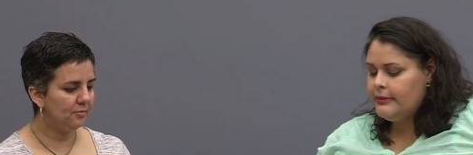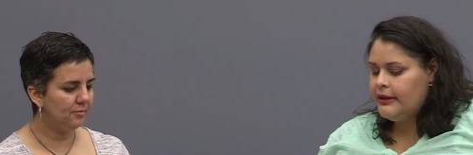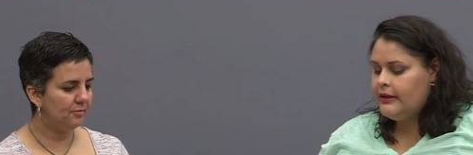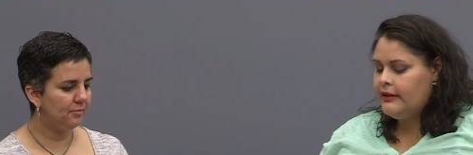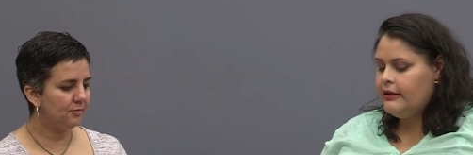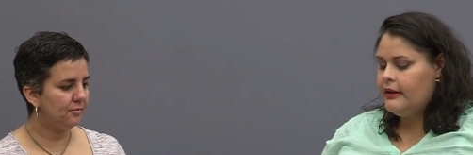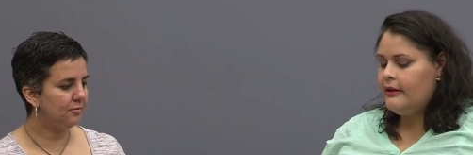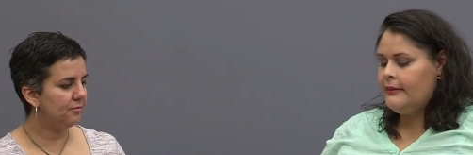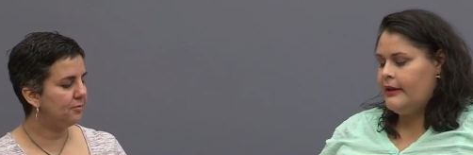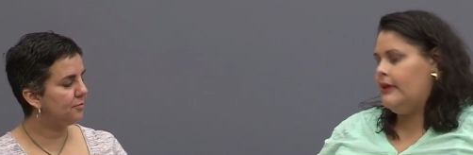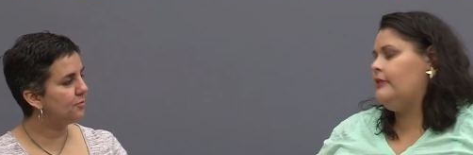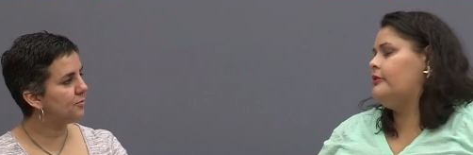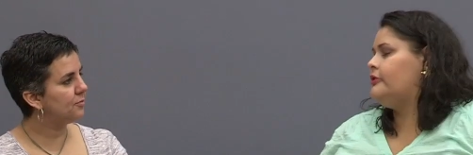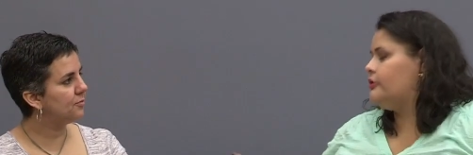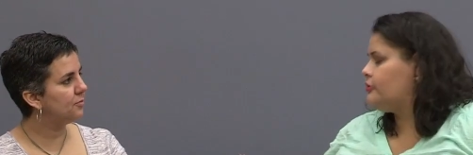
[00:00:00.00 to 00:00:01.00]
Speaker 1: bit
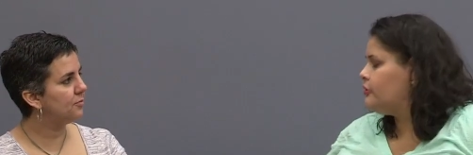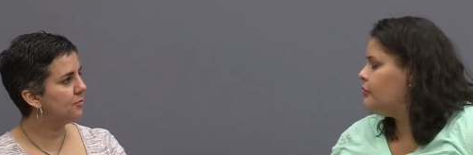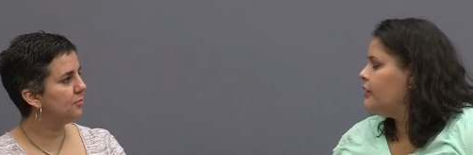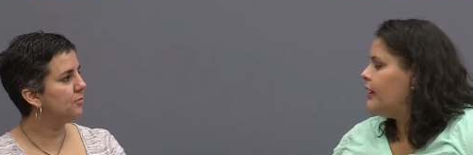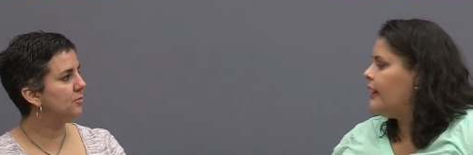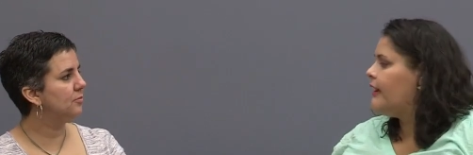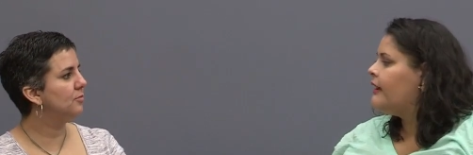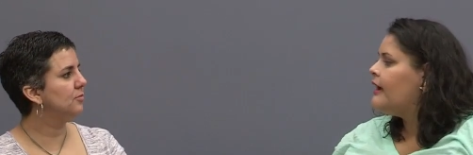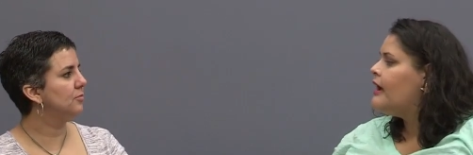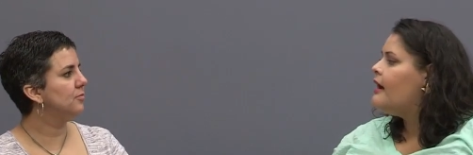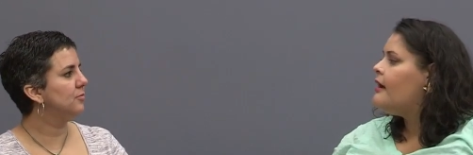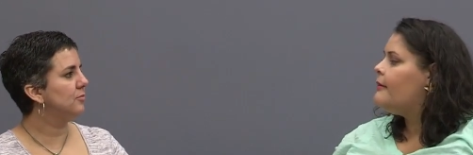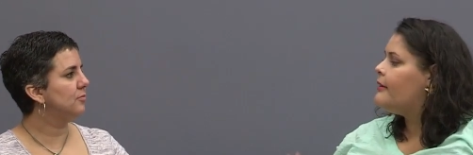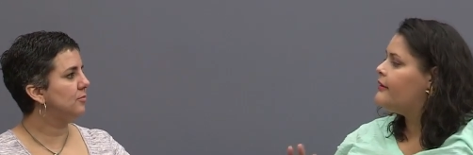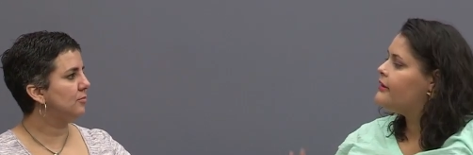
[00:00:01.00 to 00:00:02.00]
about just you and I
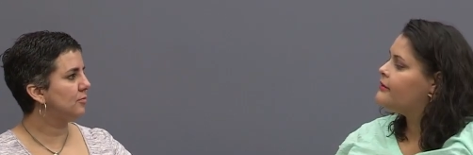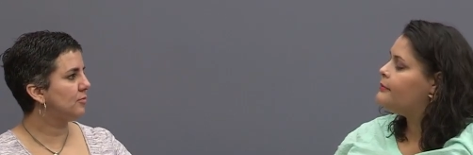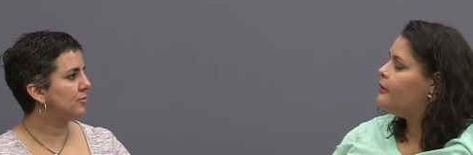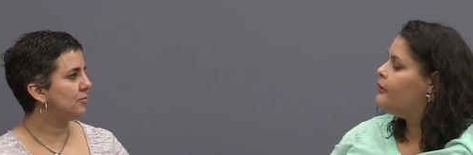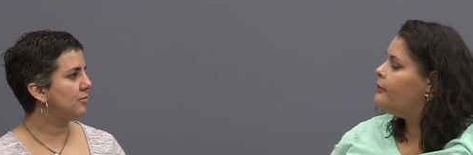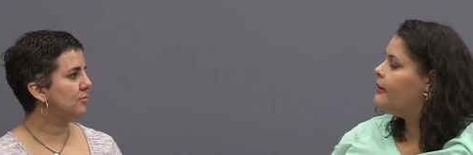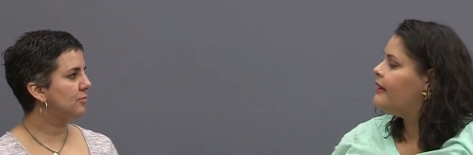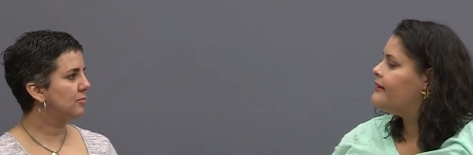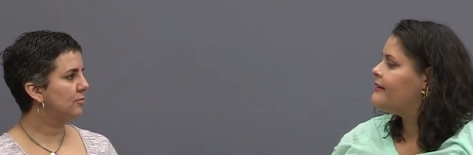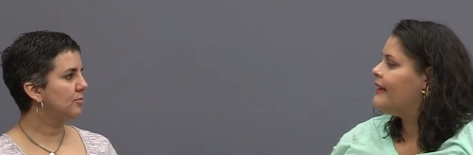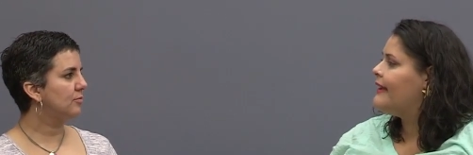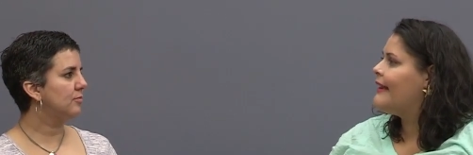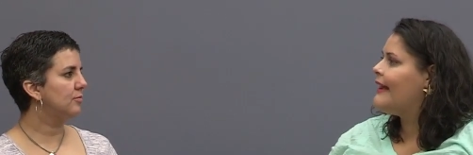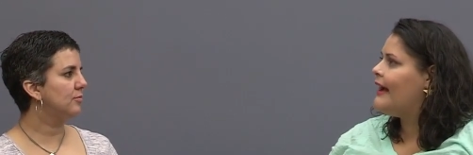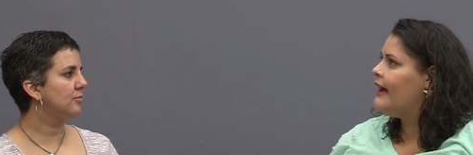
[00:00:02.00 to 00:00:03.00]
about this poem as
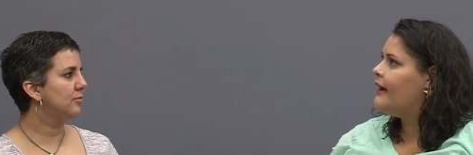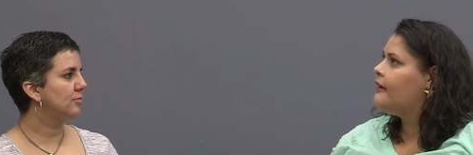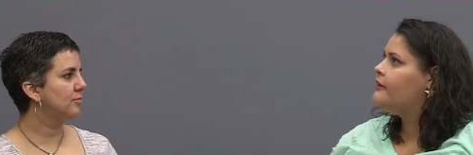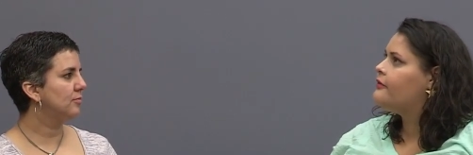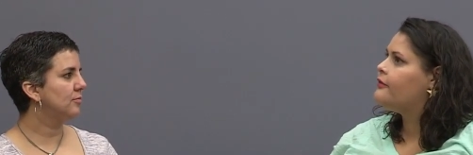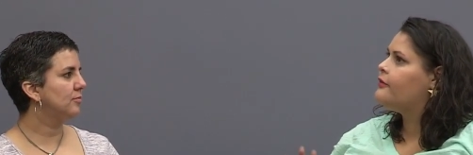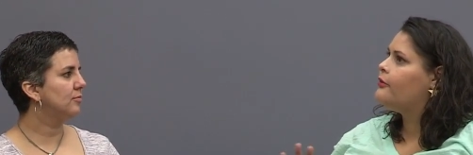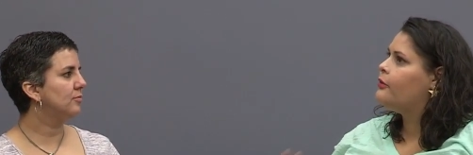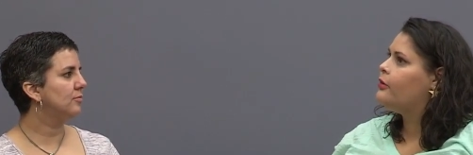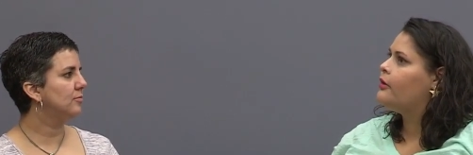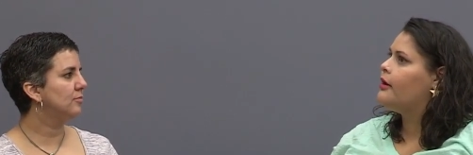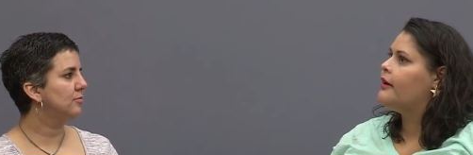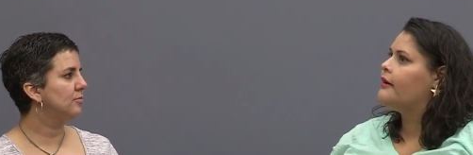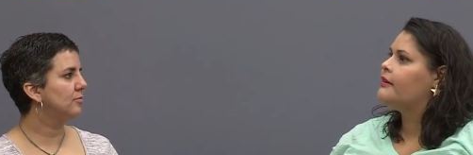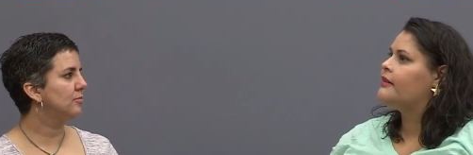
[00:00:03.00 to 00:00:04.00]
a guide
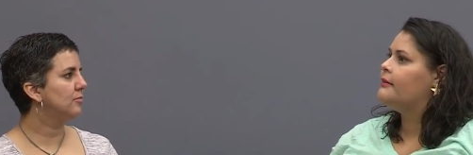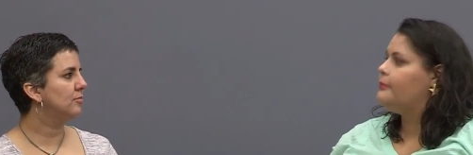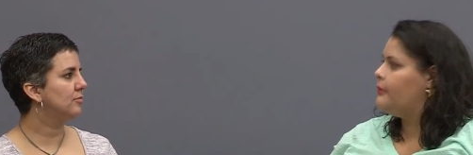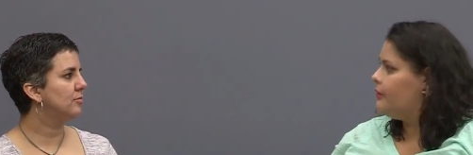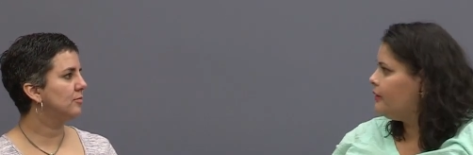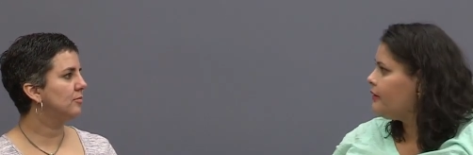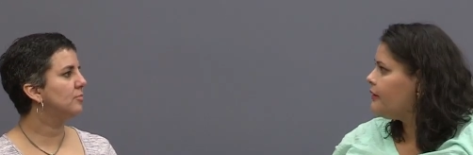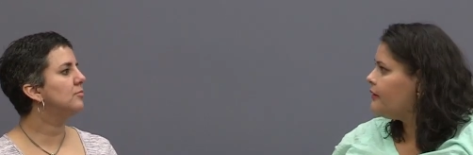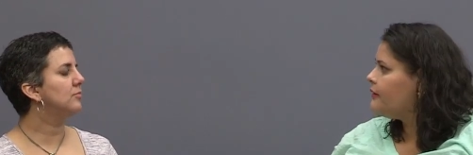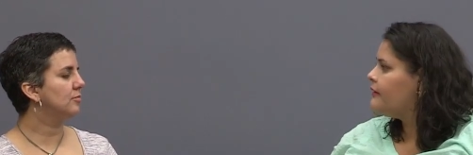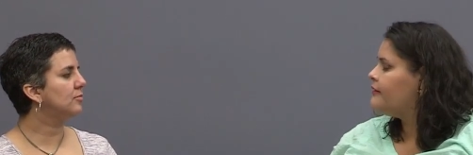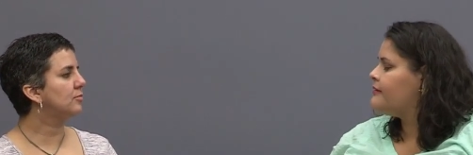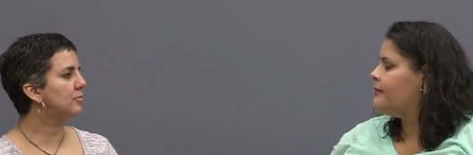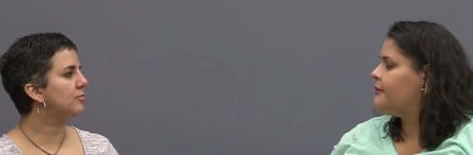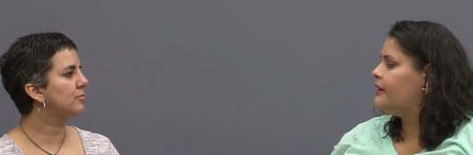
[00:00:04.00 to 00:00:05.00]
for the book
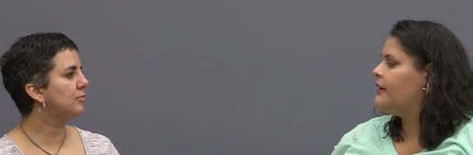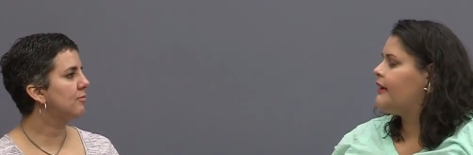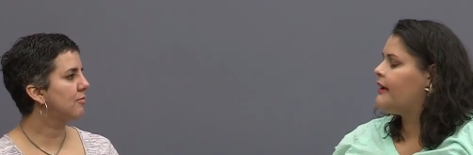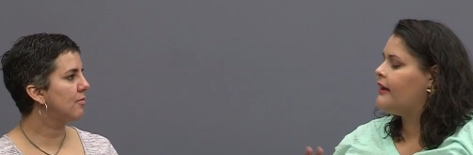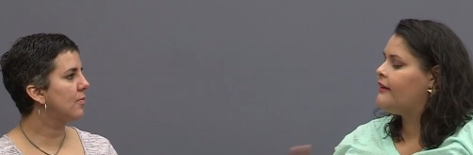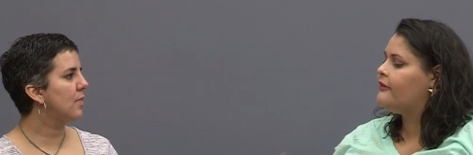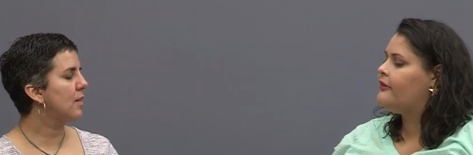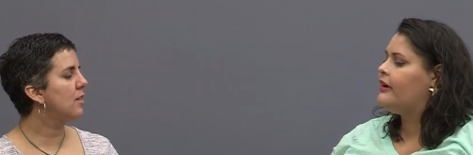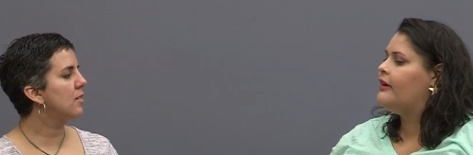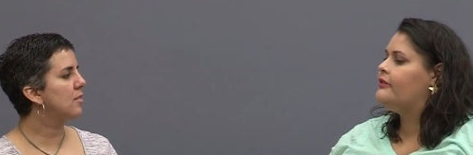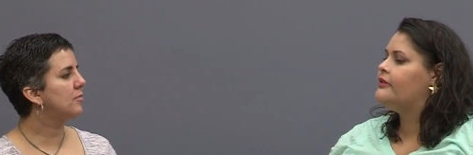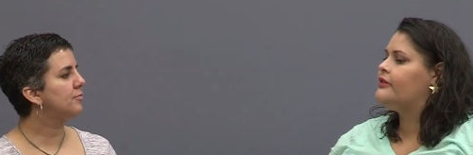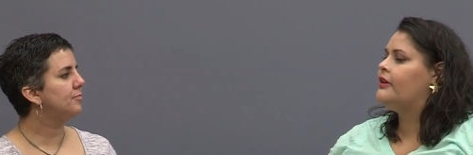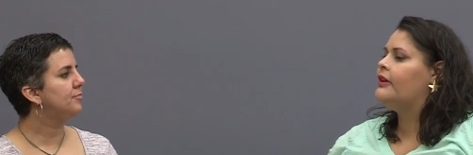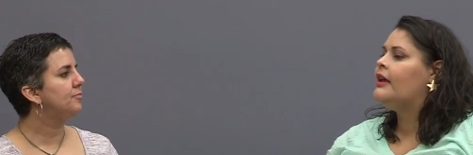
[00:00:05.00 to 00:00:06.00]
and something that kind of
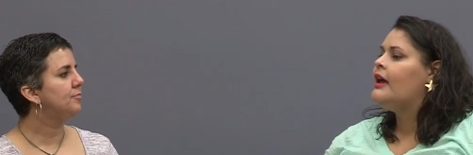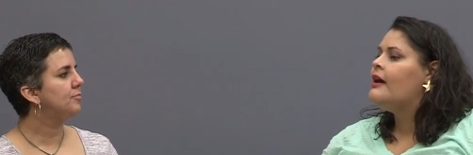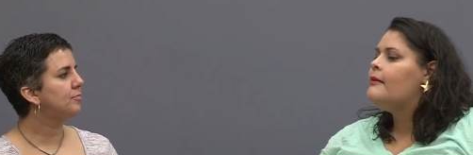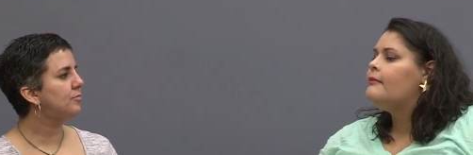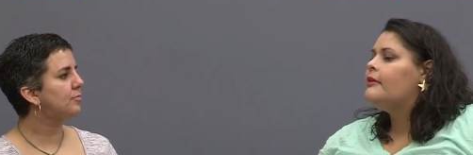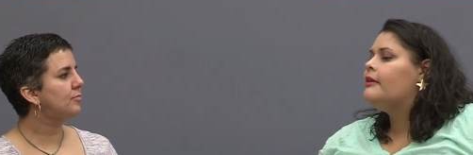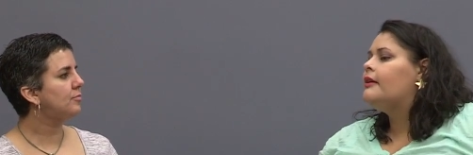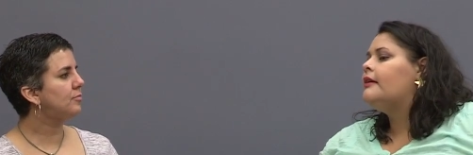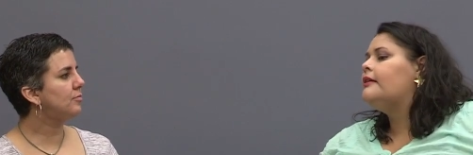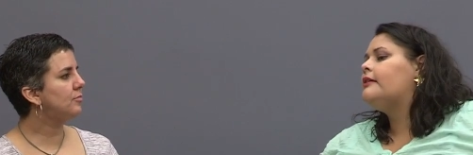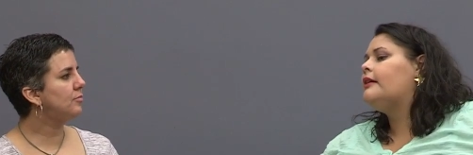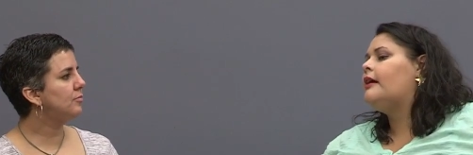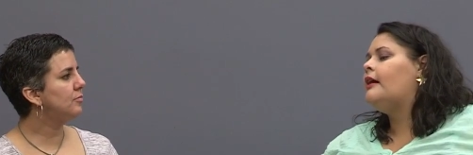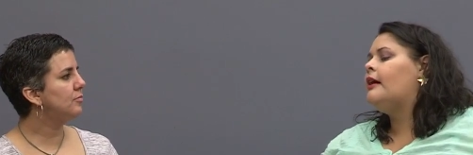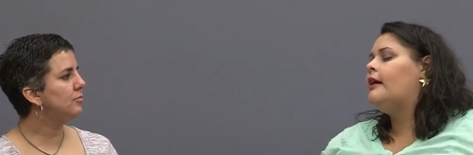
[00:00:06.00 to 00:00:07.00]
grounds it, but
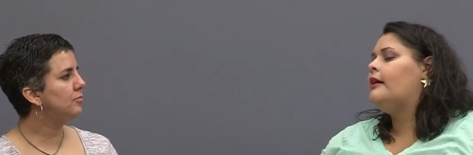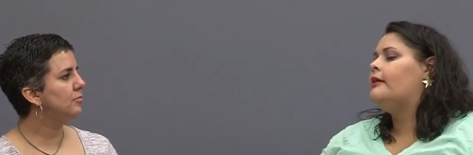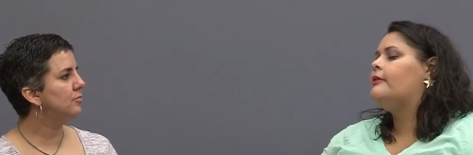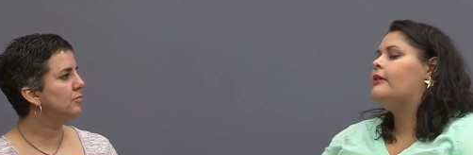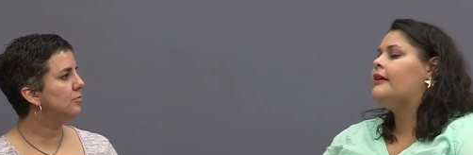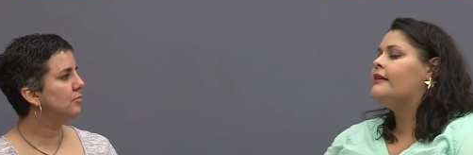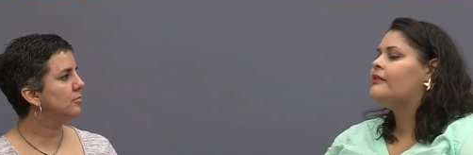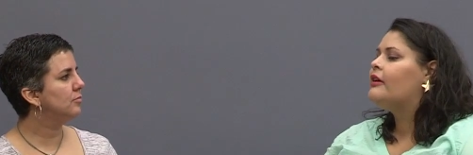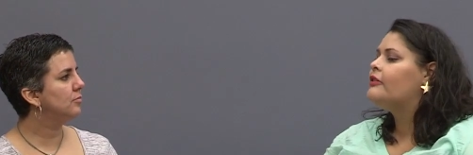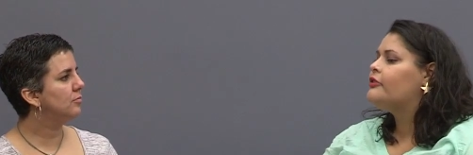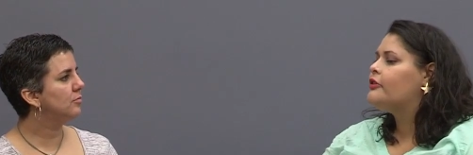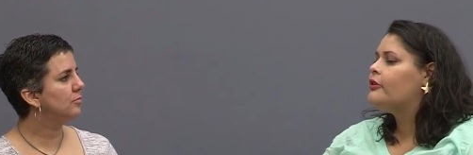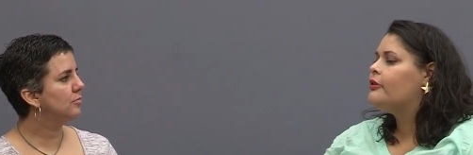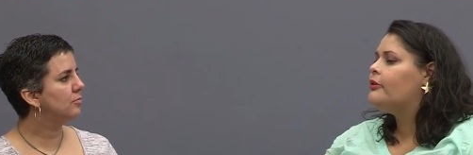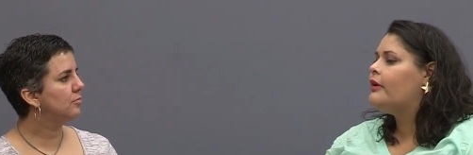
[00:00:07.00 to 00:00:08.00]
uh, it's
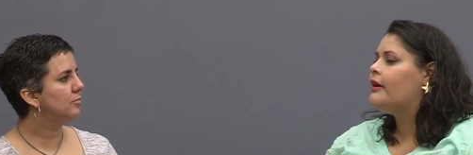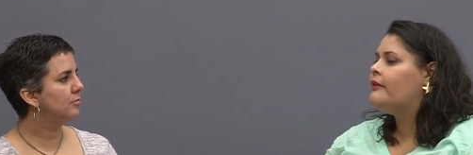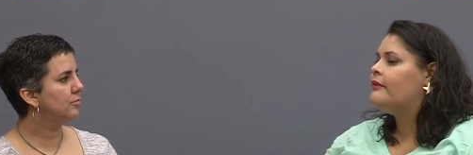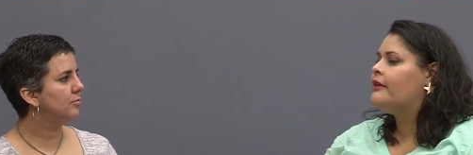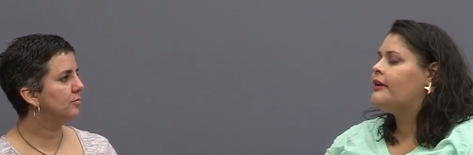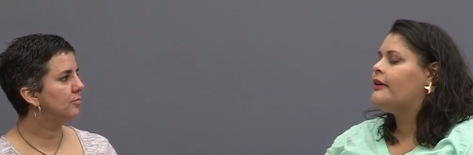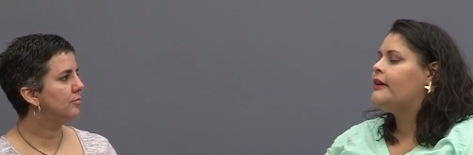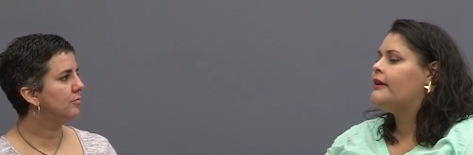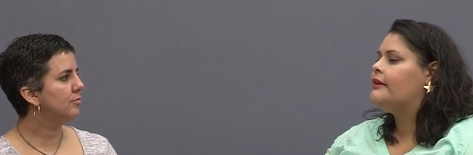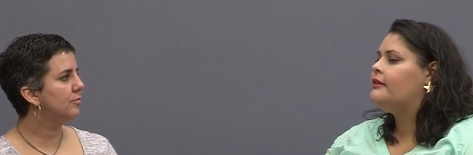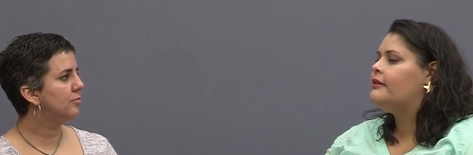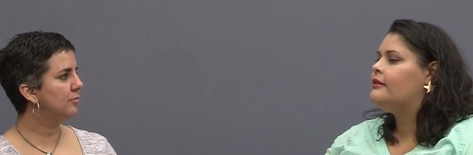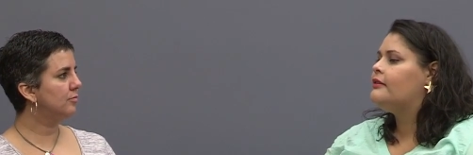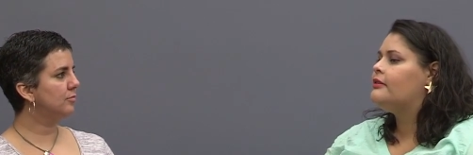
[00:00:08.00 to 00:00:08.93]
also a very